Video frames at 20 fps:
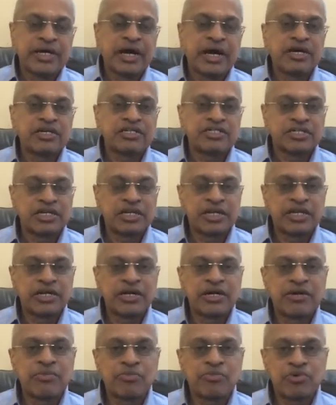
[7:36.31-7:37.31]

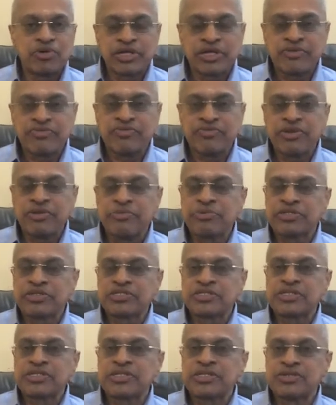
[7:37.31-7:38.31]
Australia, more than
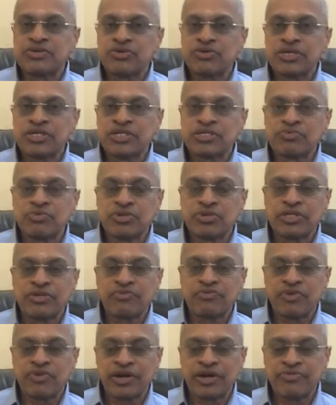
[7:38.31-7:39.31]
50%, US, more
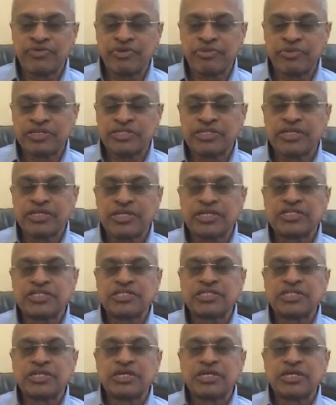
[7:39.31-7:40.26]
than 45 percentage.